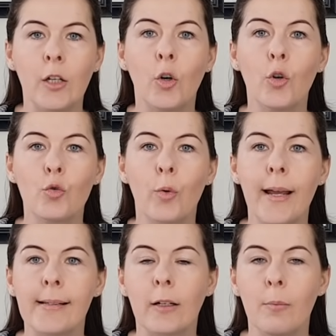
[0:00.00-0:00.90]
could
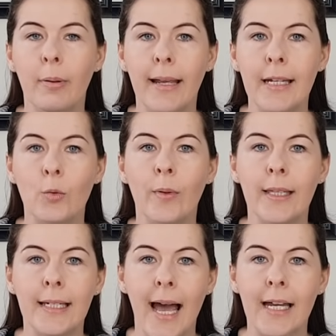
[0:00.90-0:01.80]
raise a complaint with the
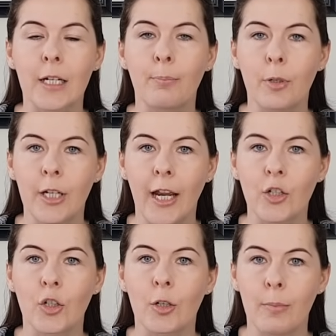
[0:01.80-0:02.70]
Data
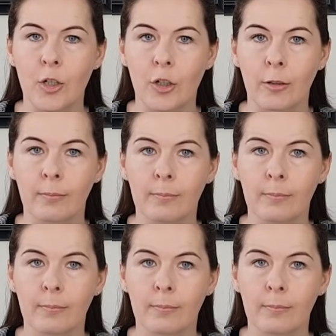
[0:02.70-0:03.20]
Protection Commissioner.